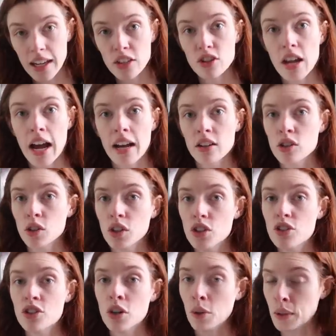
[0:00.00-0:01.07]
they actually
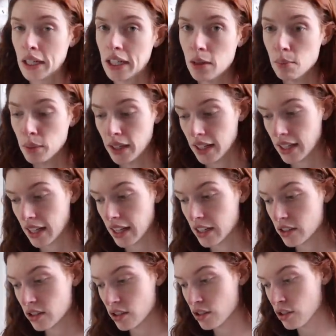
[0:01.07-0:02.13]
donate a
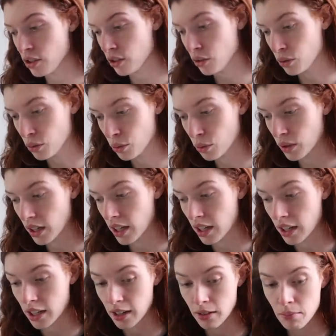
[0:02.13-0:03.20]
blanket to
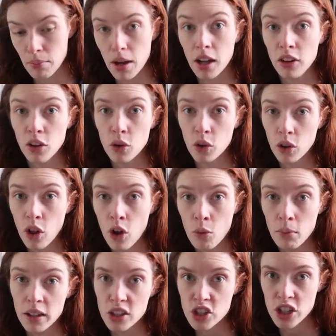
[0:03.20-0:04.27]
a local
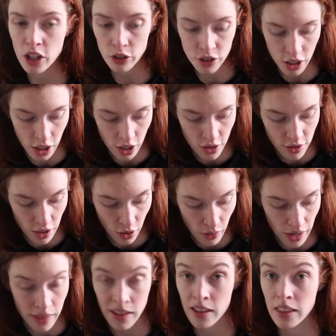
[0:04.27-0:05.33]
homeless shelter. So
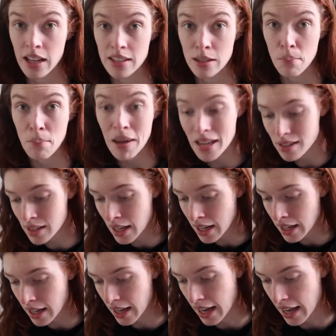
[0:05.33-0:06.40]
I think that's
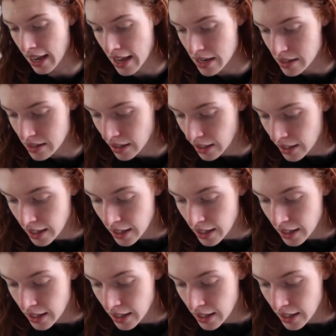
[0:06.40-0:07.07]
amazing, and